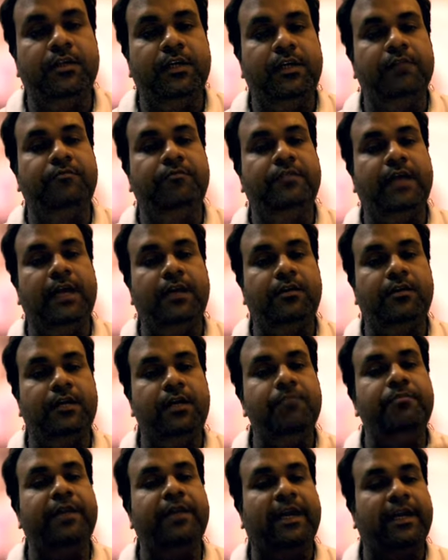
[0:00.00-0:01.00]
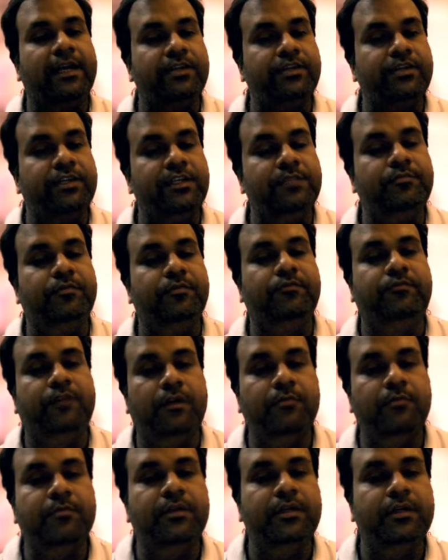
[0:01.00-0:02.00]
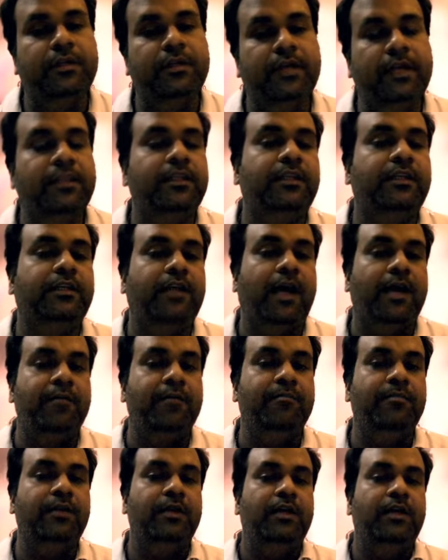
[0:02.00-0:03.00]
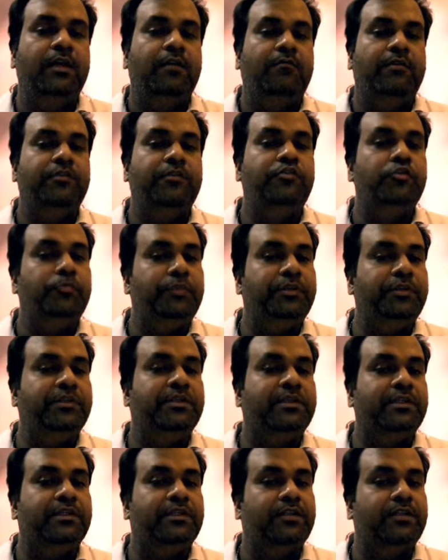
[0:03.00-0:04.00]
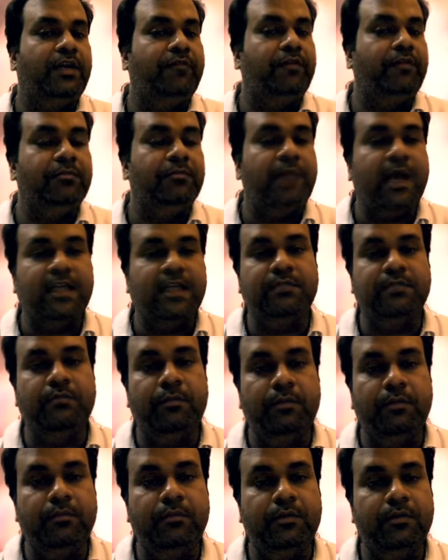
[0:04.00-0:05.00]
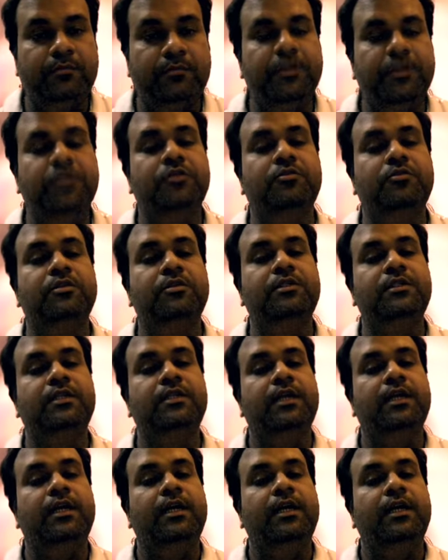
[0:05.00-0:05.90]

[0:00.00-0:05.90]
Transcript: if that impregnation is performed in the time when Jupiter is having maximum number of bindus,